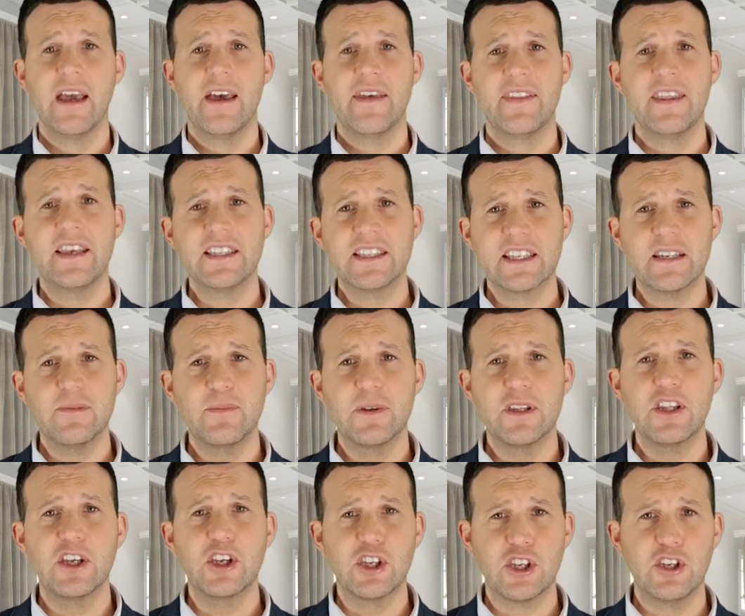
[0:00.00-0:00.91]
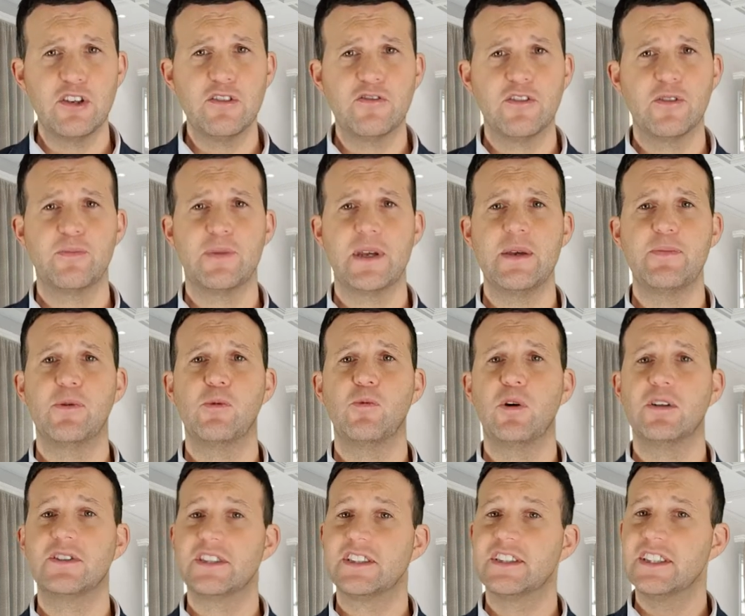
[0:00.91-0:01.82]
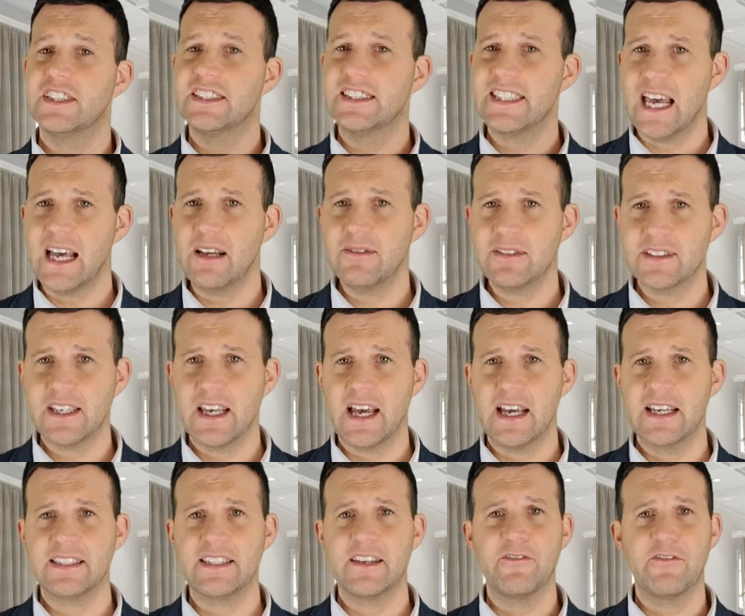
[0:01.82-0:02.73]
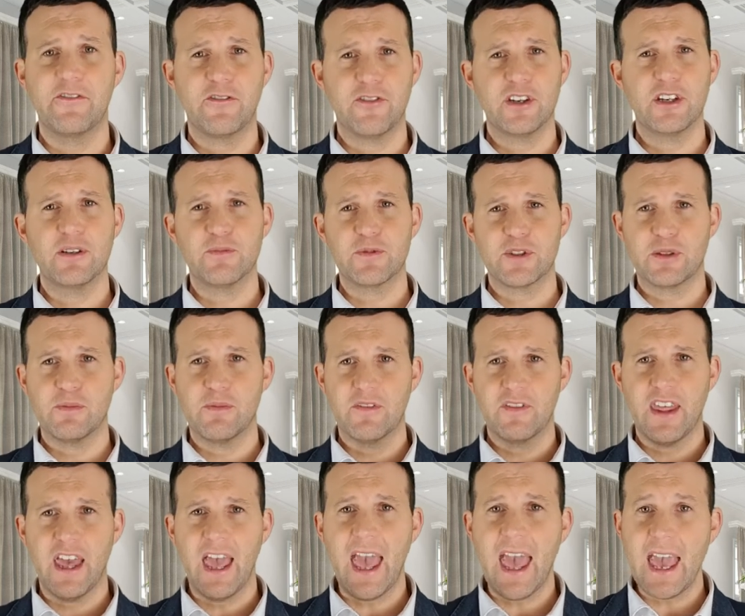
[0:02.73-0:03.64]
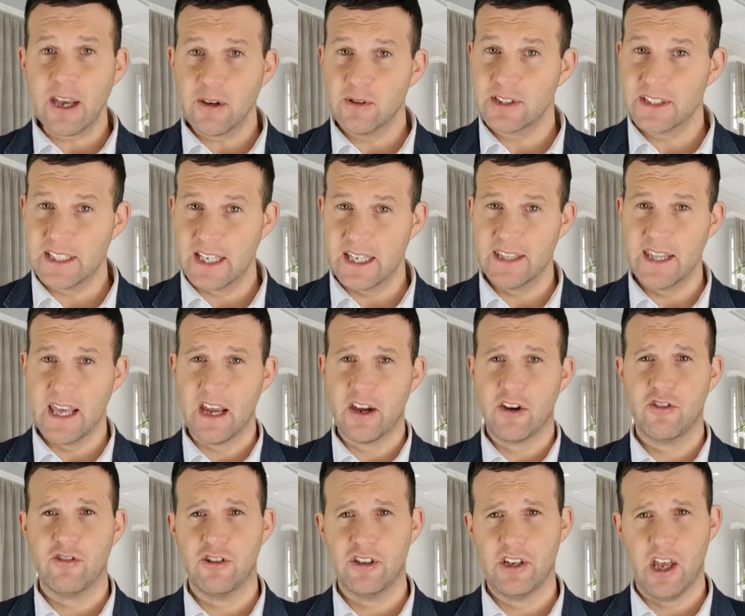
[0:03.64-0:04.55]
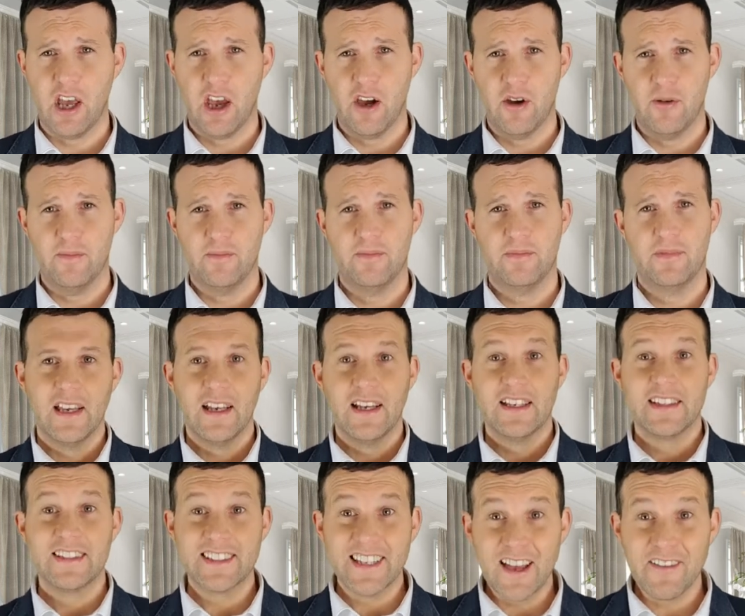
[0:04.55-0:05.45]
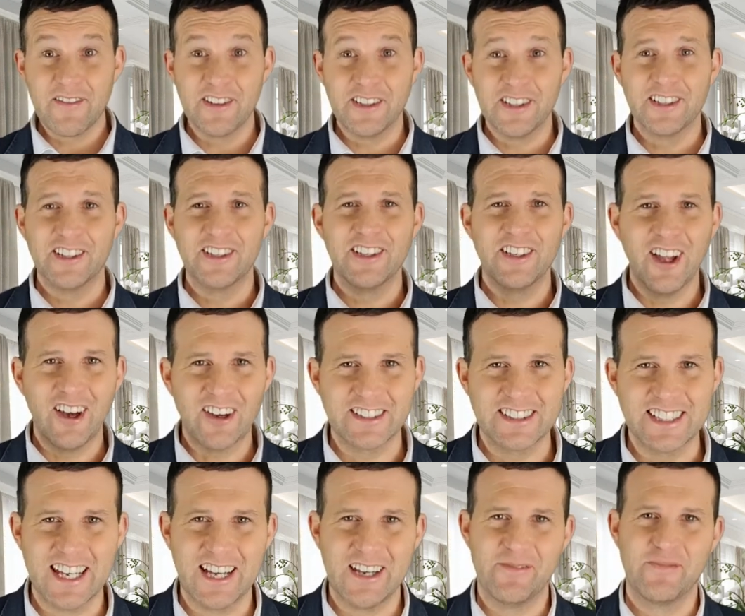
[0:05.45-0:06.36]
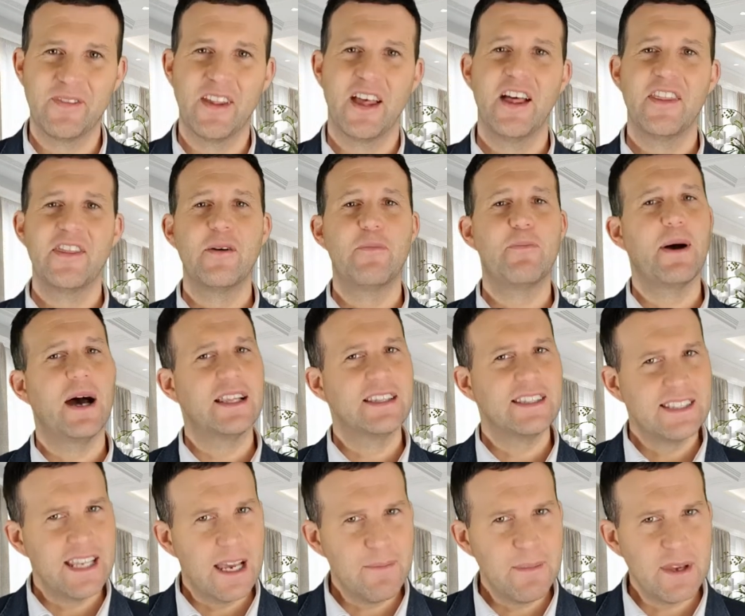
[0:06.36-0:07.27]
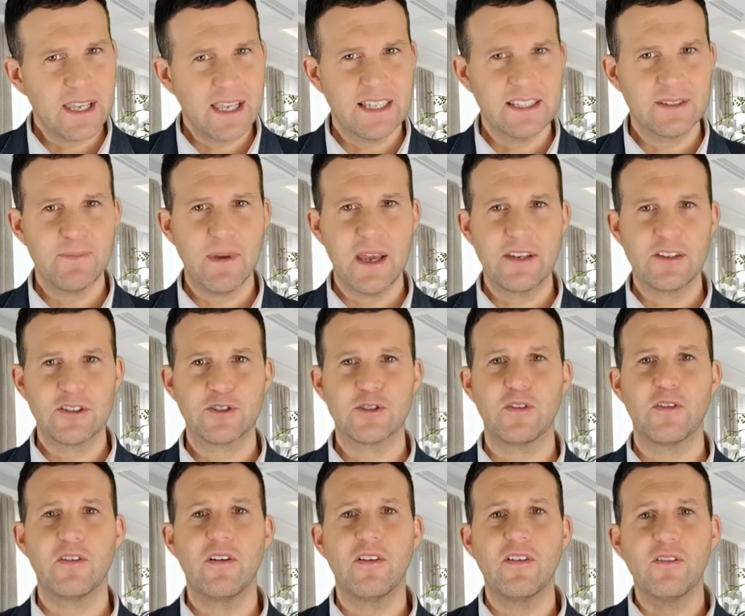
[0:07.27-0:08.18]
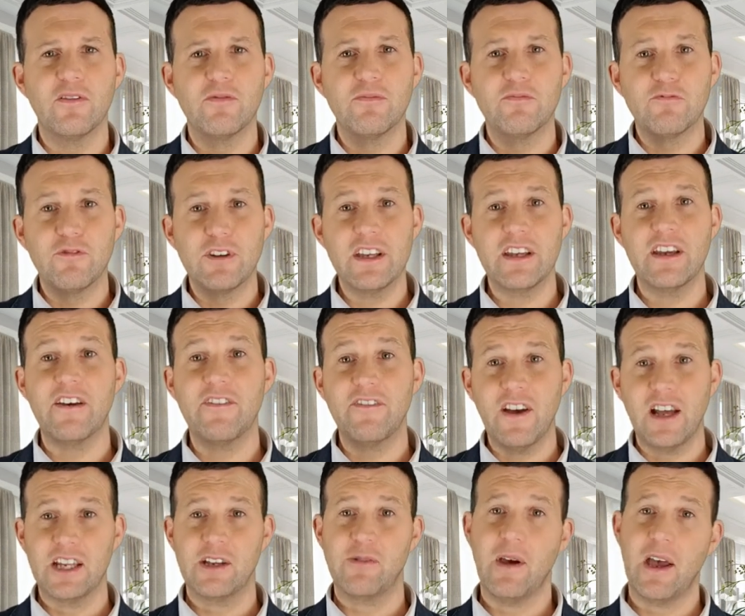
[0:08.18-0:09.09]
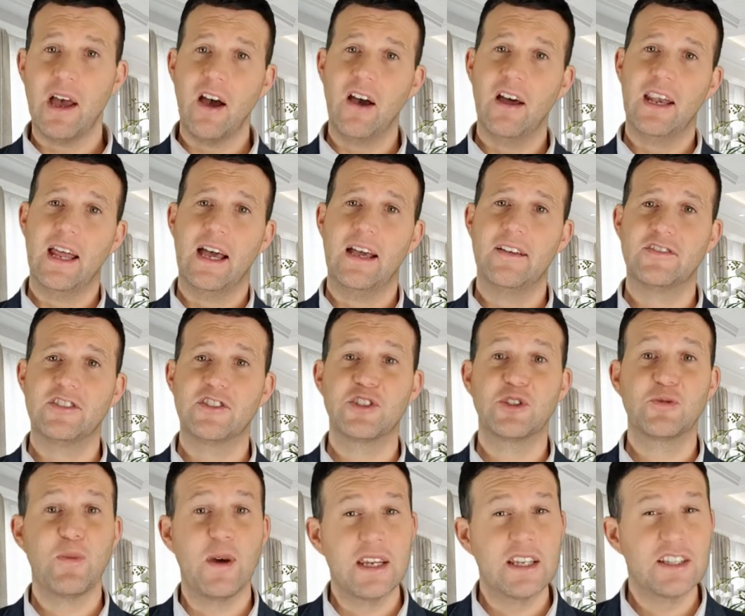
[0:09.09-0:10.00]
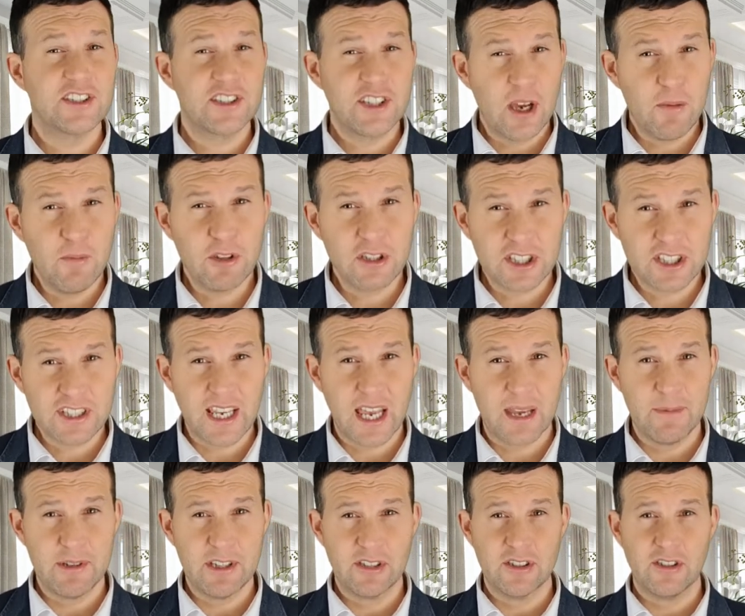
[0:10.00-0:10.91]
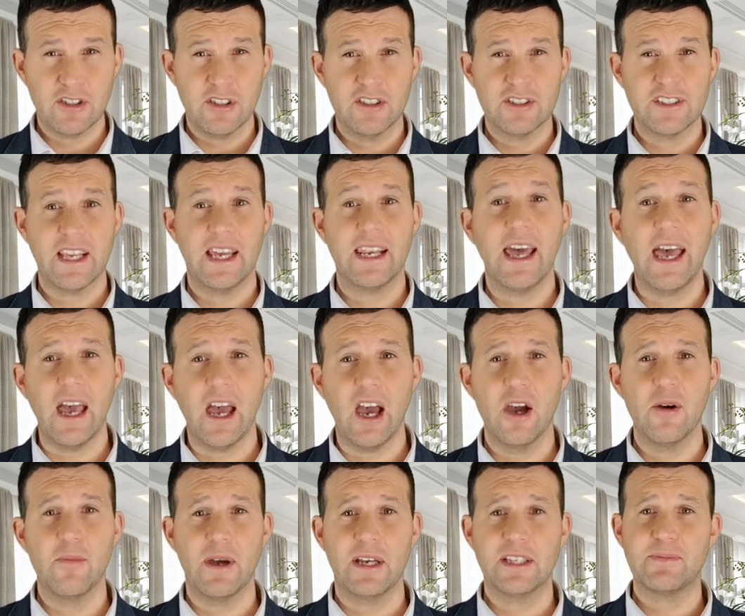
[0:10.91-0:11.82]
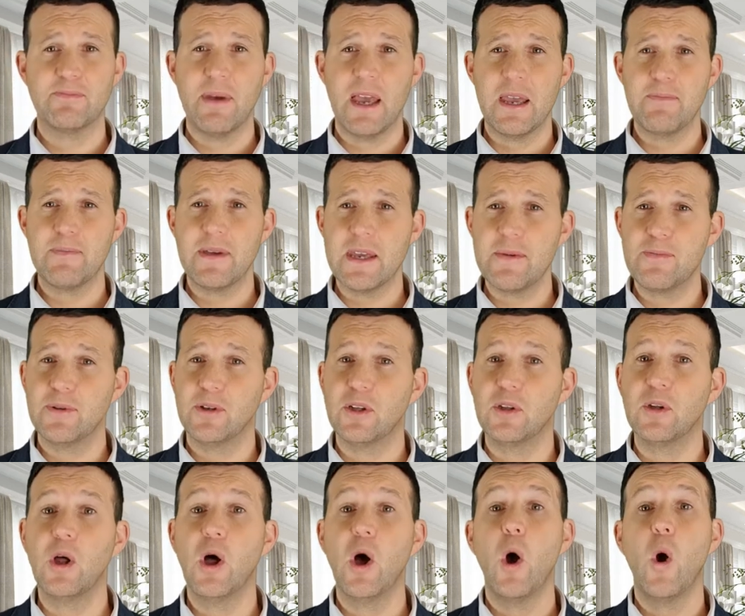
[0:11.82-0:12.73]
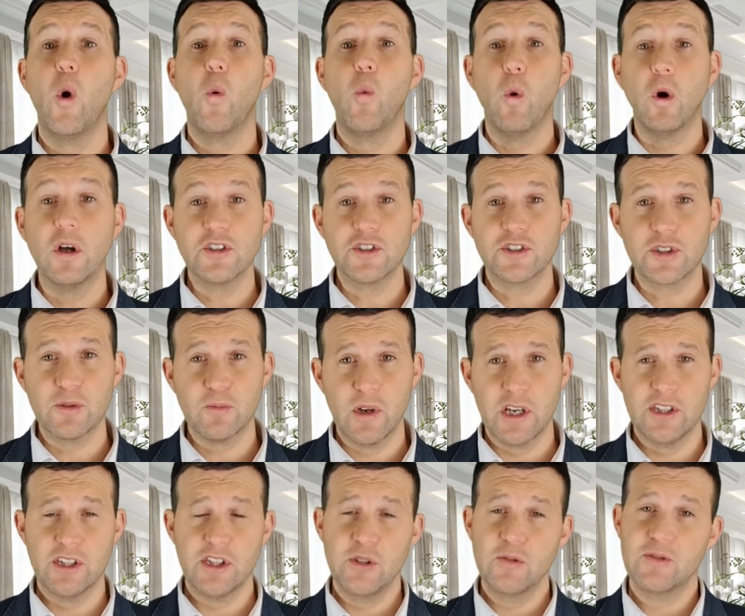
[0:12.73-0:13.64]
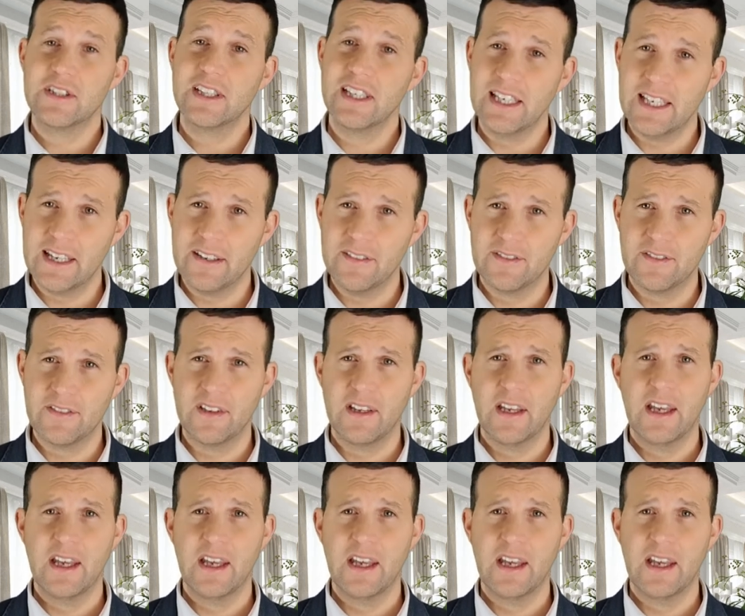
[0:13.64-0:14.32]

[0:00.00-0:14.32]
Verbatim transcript: This can be the cue for people wanting to downsize and free up some of their equity in their current home. 7. Lockdown. The pandemic has made us re-evaluate our lives and spending so much time indoors and at home has made people want somewhere new to live.